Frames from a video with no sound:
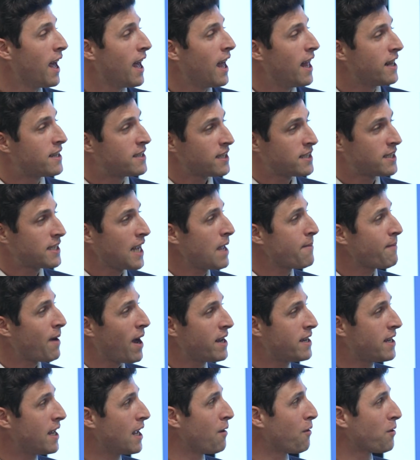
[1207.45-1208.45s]
It's the same
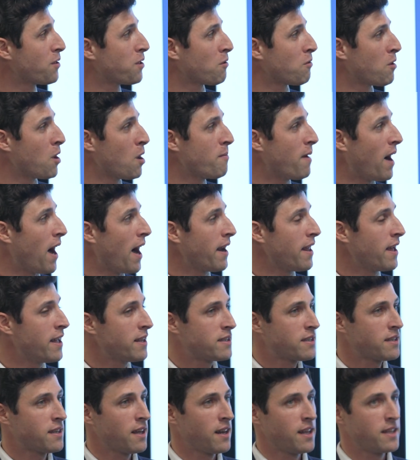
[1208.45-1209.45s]
idea with the robot.
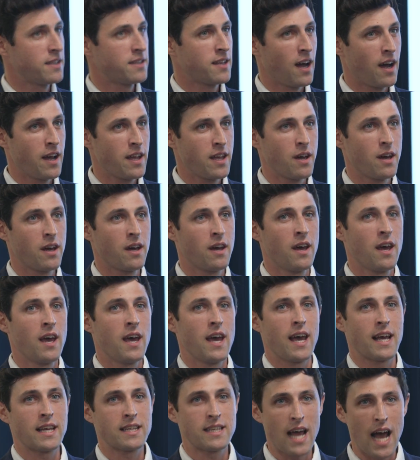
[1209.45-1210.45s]
It's going to tell you
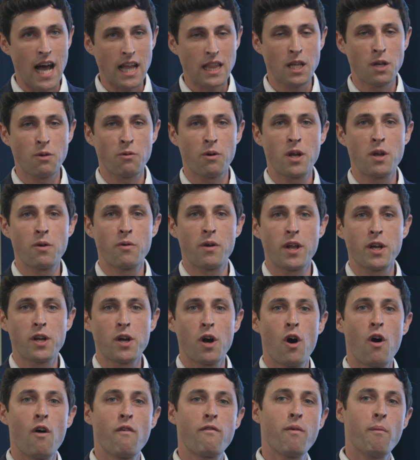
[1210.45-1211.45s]
exactly where you want to
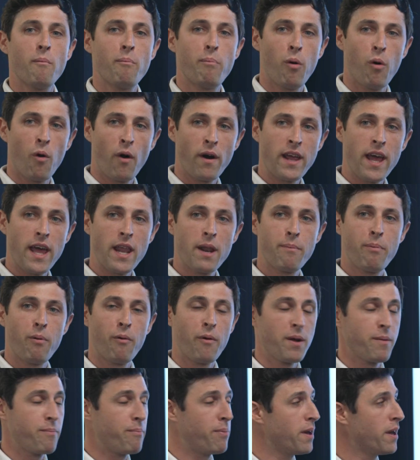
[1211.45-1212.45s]
go from point A to
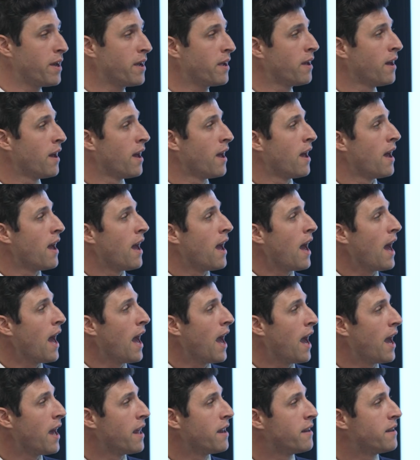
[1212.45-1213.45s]
point B,
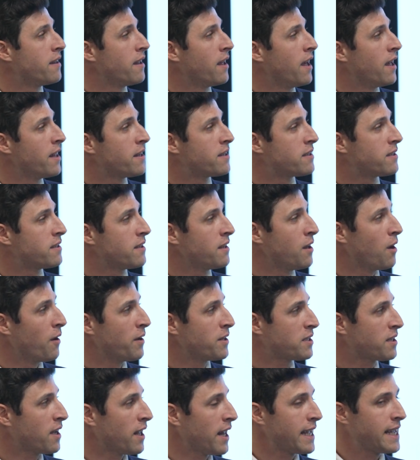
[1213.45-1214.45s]
and it's
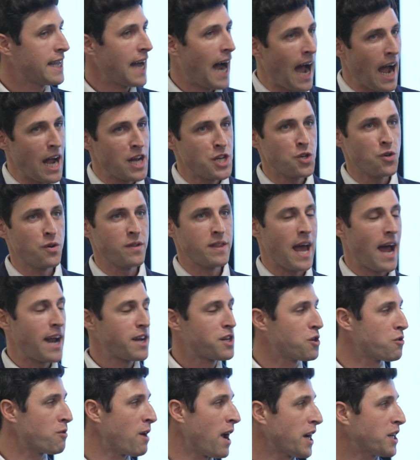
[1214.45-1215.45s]
going to guide you in
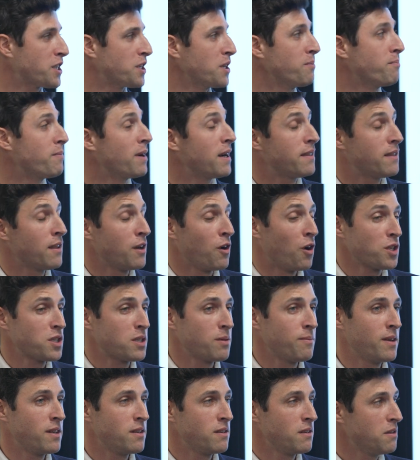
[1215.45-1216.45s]
that direction. But the
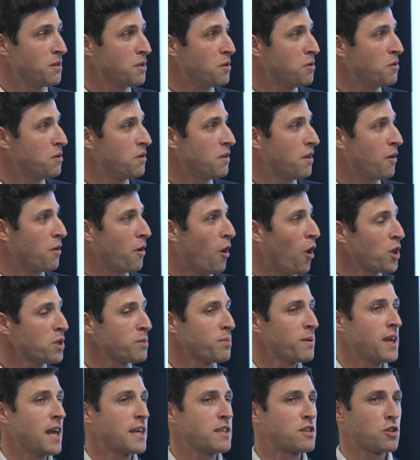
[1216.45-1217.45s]

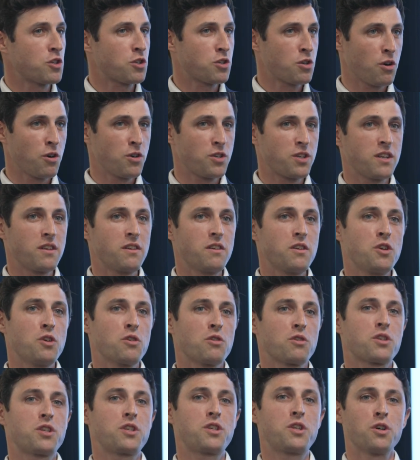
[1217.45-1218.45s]
ultimately as a surgeon,
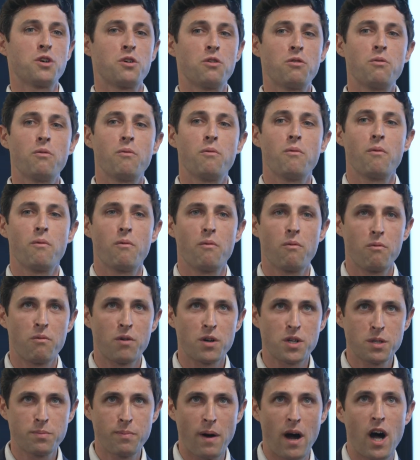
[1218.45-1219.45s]
you're still
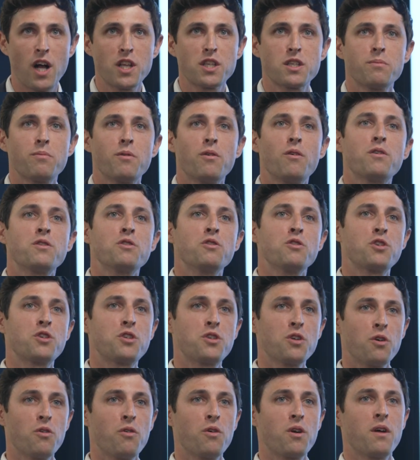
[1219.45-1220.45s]
responsible, and you
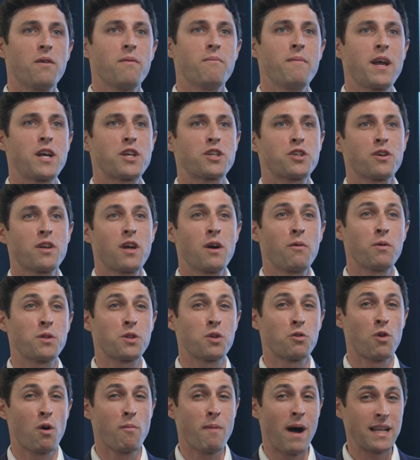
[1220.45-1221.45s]
still want to make sure that what
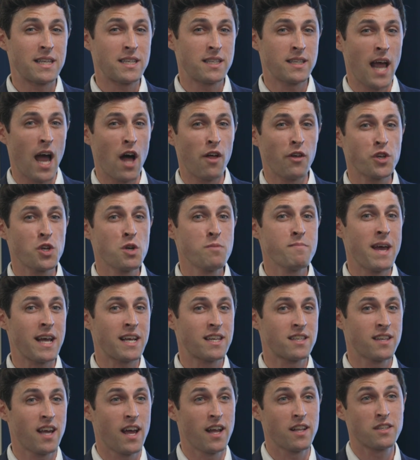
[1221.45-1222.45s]
the robot's telling you
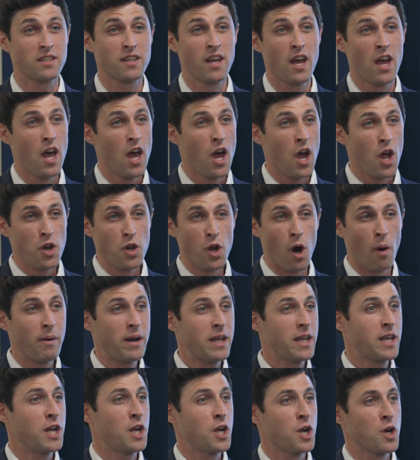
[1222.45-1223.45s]
makes sense.
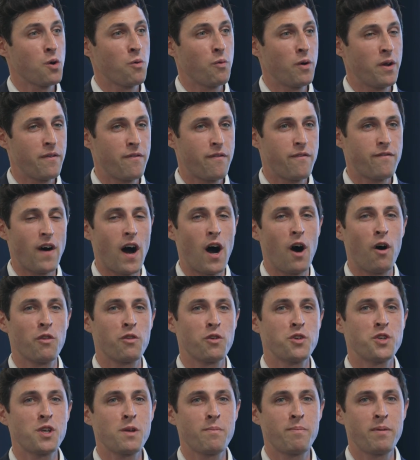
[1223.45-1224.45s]
Nobody here would follow
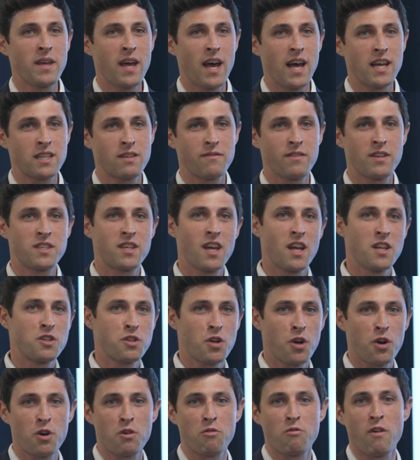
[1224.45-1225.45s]
the GPS if it said
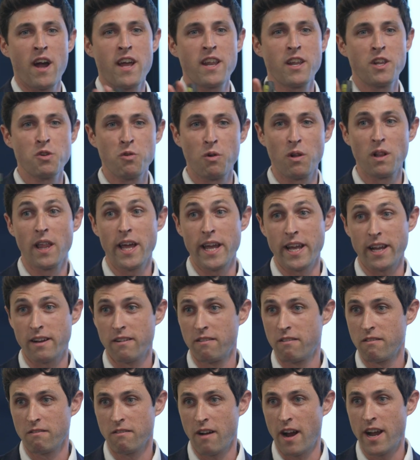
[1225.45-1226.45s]
turn right into a lake,
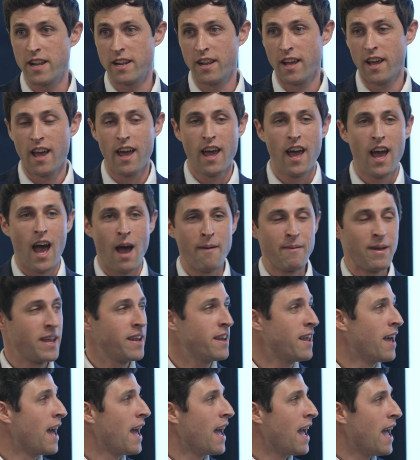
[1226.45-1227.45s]
right? I
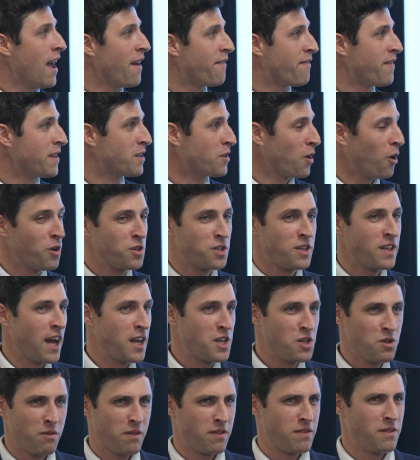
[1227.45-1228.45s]
mean, if they told you
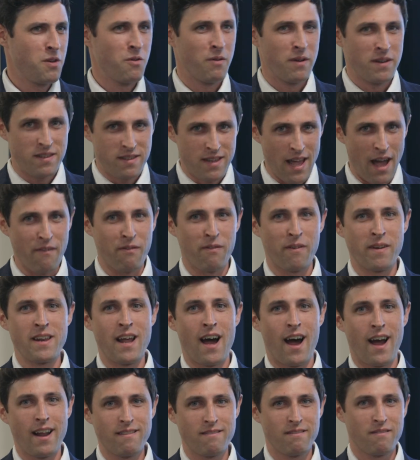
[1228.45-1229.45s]
that, you would definitely
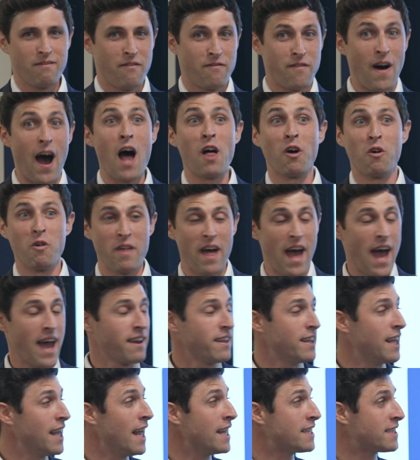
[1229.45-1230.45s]
not follow that.
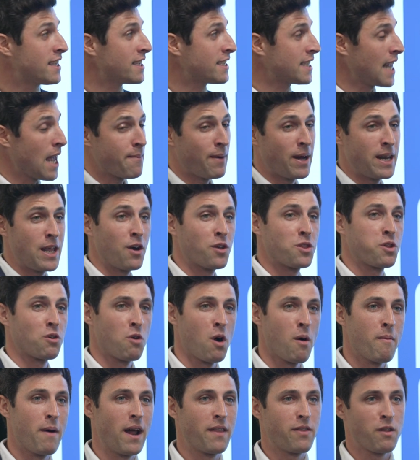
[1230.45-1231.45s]
It's the same idea with the
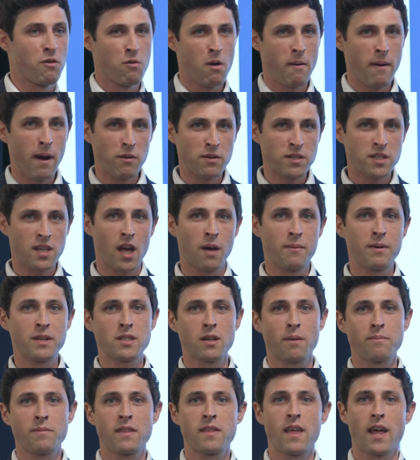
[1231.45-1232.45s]
robot. If the robot was telling me
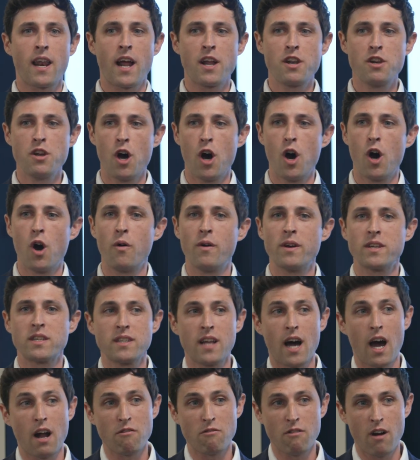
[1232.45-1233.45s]
something that I know is
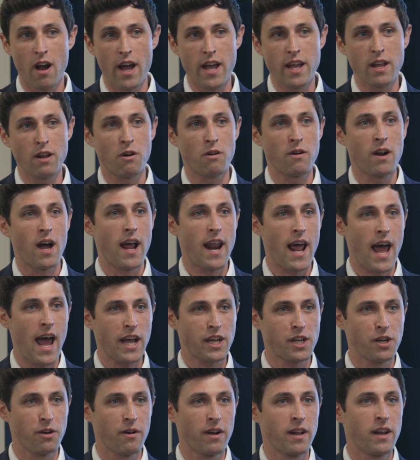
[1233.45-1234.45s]
not right or not
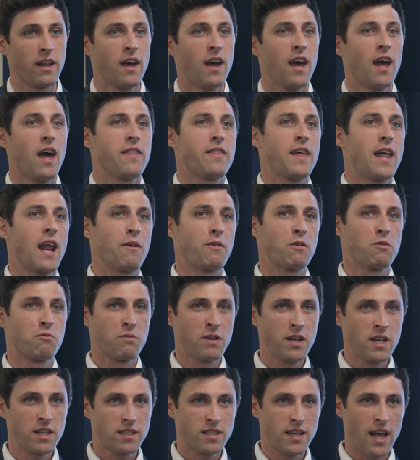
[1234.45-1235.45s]
accurate, then I would
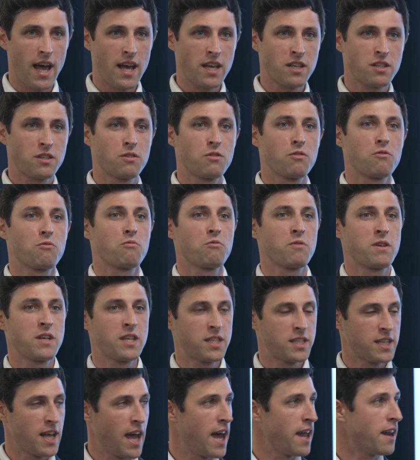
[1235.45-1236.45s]
reassess,
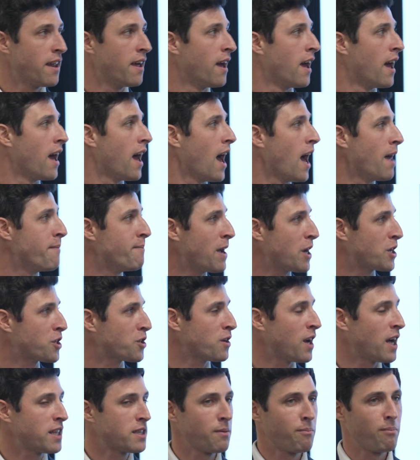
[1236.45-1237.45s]
reset, and make
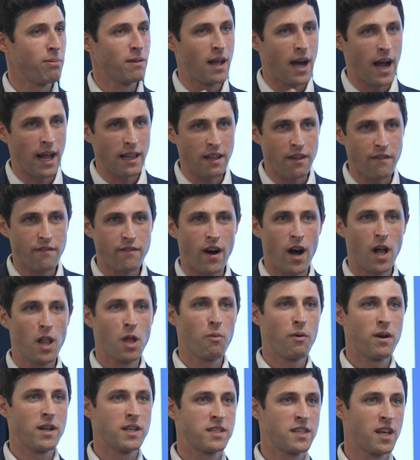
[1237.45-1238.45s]
sure not to blindly follow
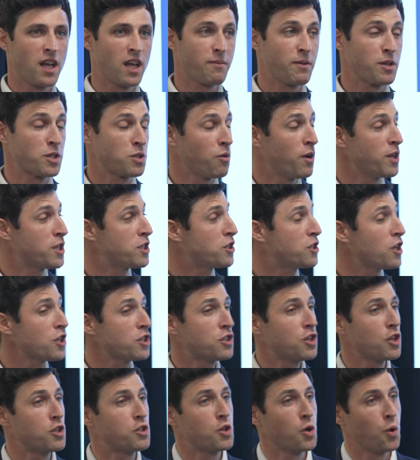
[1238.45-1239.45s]
what it's telling me. So it's
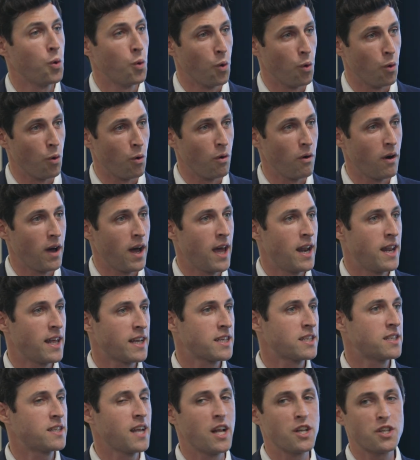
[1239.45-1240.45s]
just a tool, an
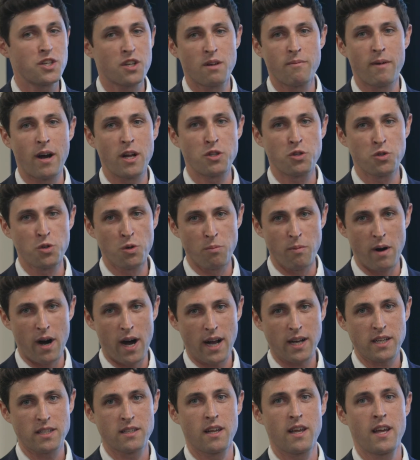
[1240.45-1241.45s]
extension of my
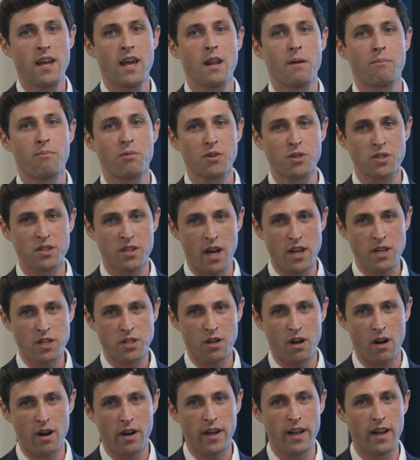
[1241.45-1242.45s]
toolbox to hit a precise
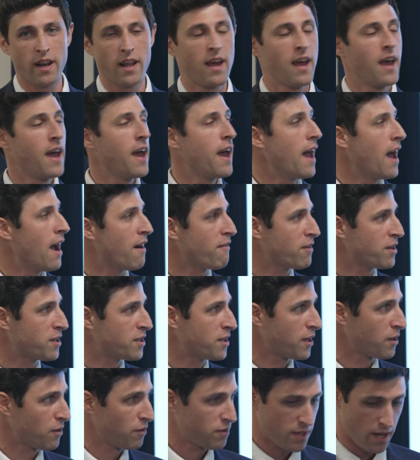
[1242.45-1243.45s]
target every
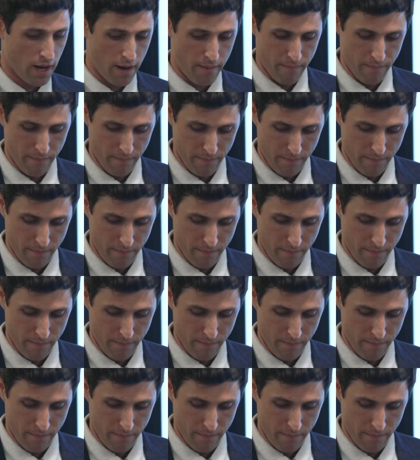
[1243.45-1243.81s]
single time.